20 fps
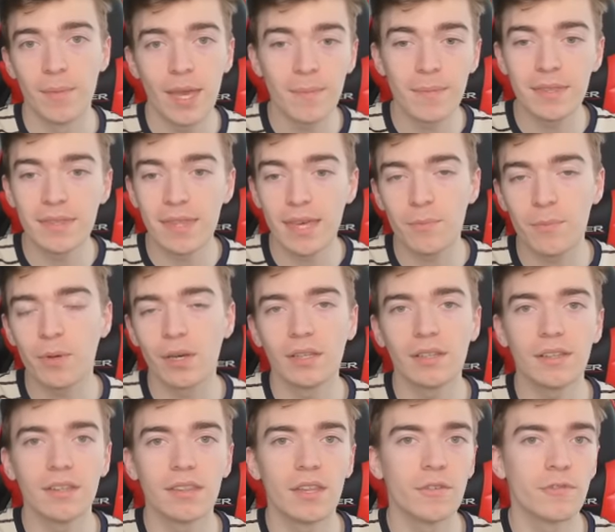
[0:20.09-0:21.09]
Maybe they
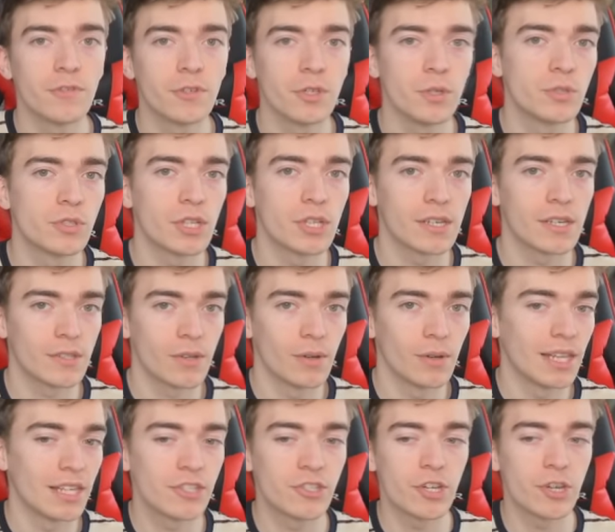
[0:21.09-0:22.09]
will in the future, so
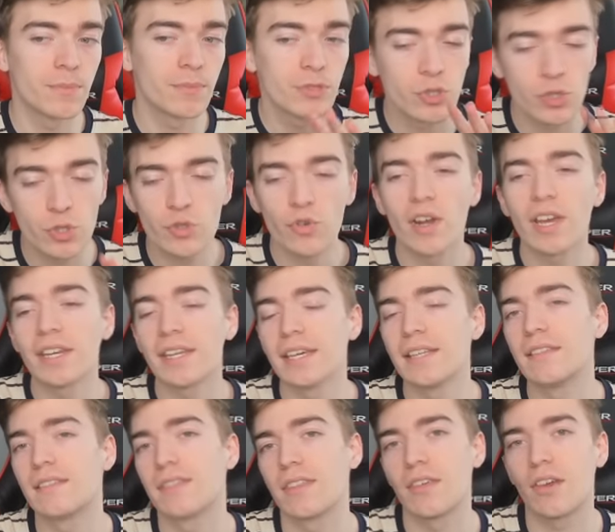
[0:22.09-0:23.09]
let's jump straight
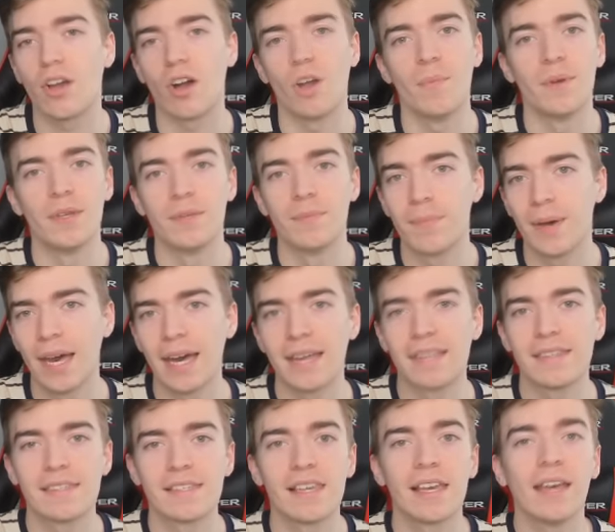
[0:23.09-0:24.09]
into the common
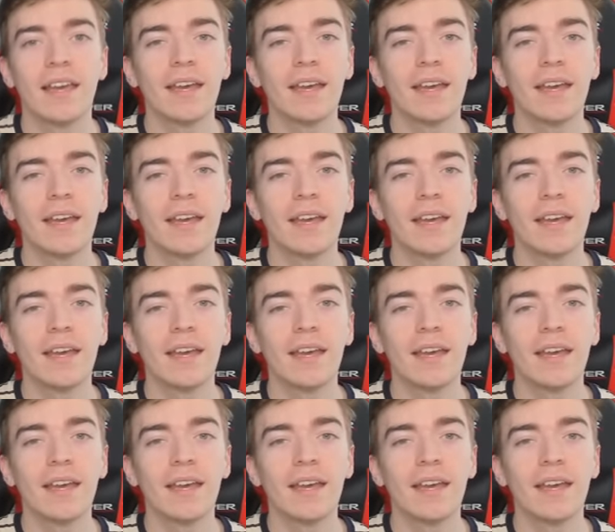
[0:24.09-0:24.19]
pets